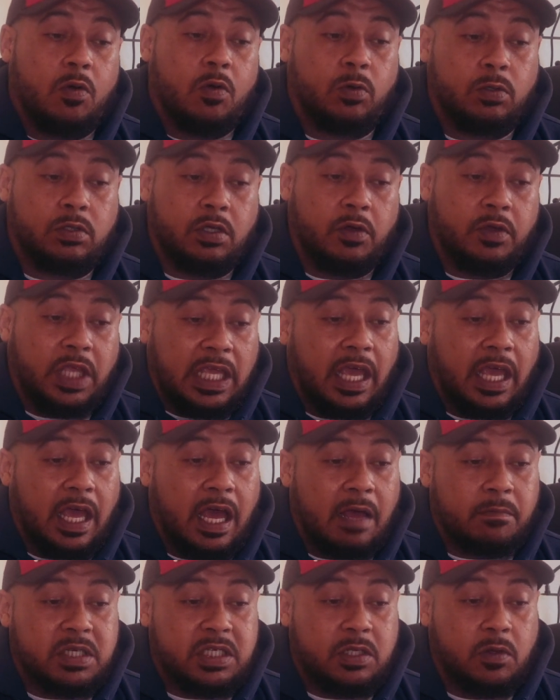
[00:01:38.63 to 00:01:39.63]
Although,
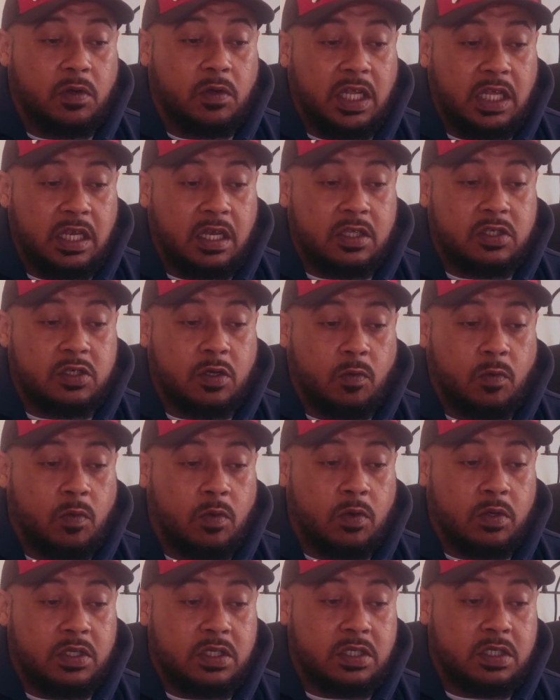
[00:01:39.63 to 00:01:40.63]
yeah, I'm still leaning
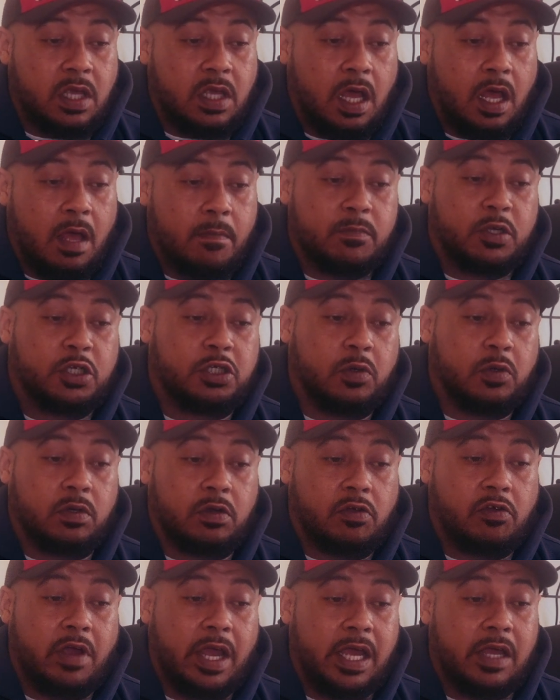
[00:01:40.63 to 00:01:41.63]
towards um,
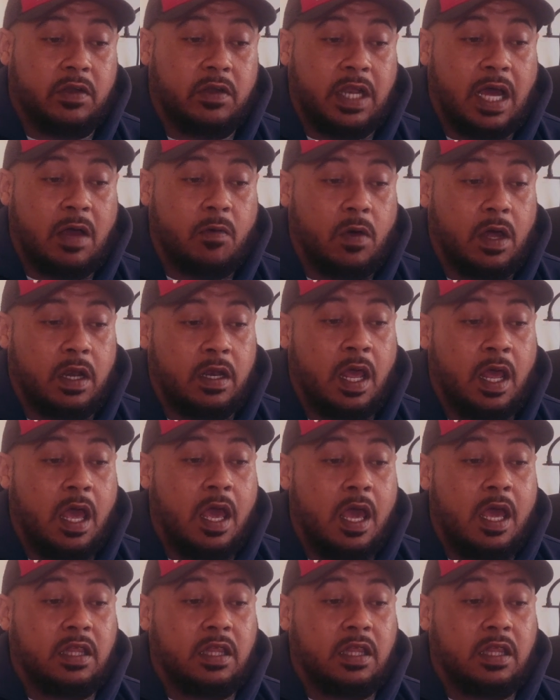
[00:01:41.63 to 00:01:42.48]
Sean Cray on that one.